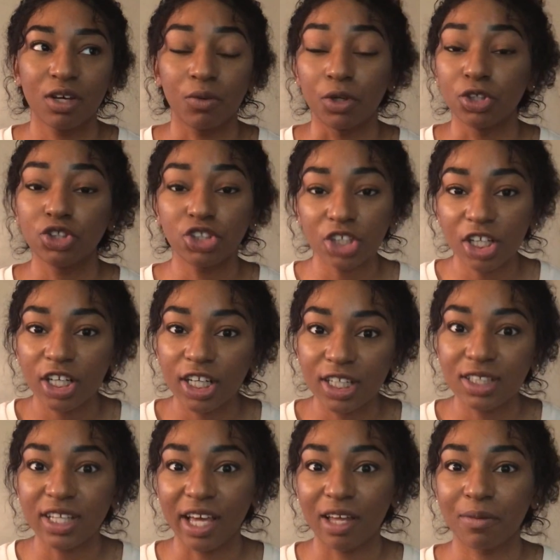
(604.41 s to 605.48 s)
Well, you
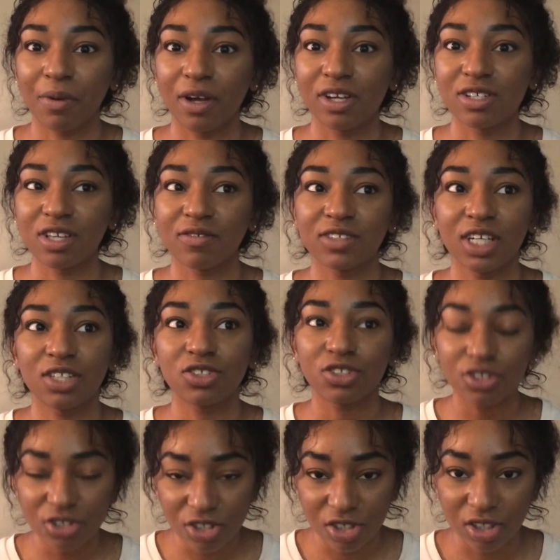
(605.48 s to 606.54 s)
should take it upon yourself to
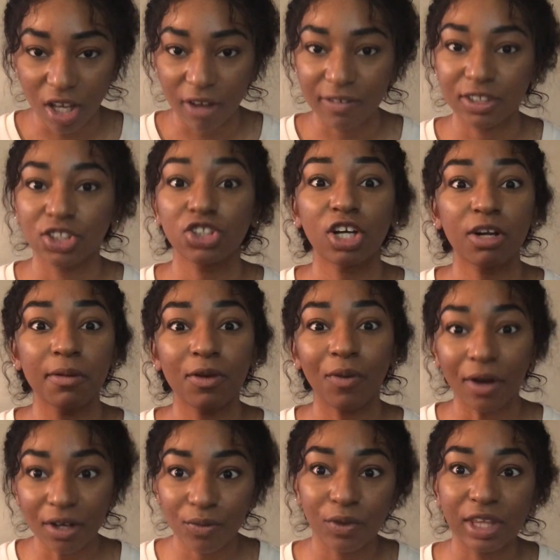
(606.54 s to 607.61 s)
introduce yourself because you're going to be
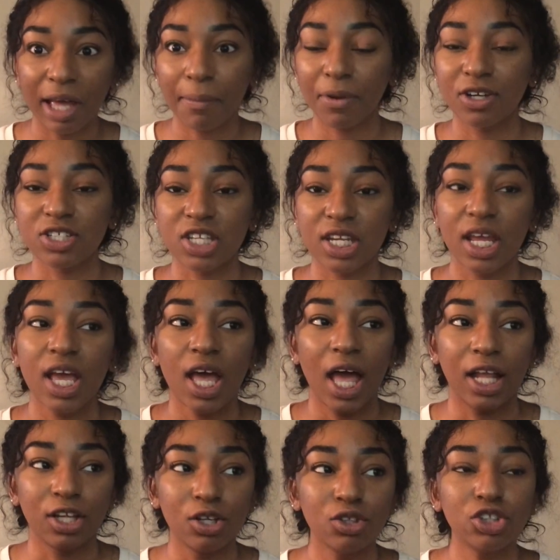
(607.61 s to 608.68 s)
working with that person
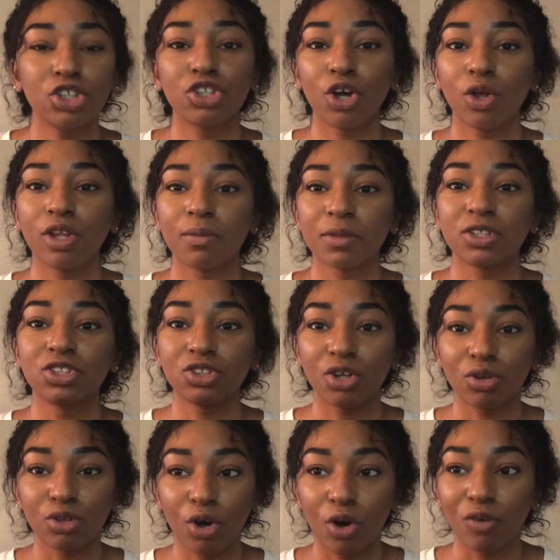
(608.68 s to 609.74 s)
and you should know them because you
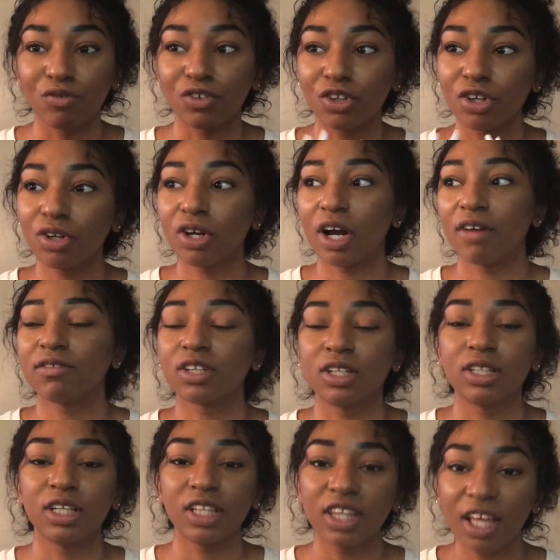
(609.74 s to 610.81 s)
don't know if you're ever
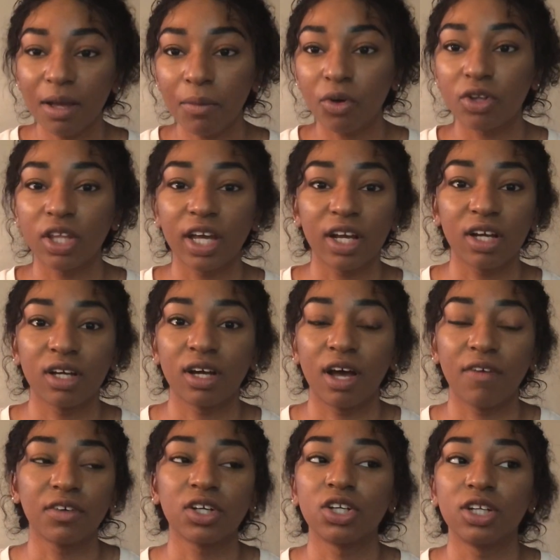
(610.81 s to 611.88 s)
going to need them or they're
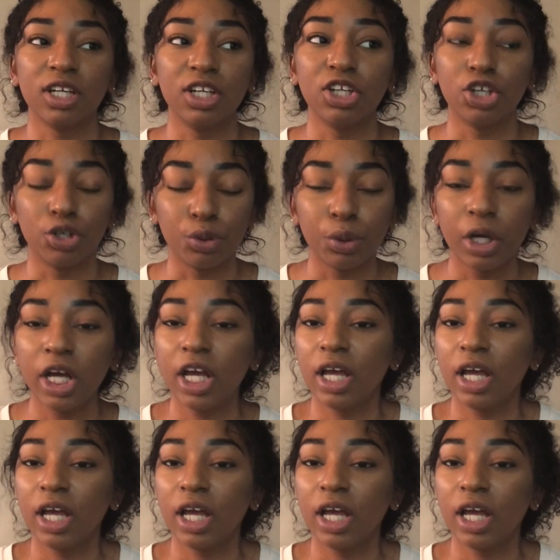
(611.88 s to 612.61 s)
ever going to need you.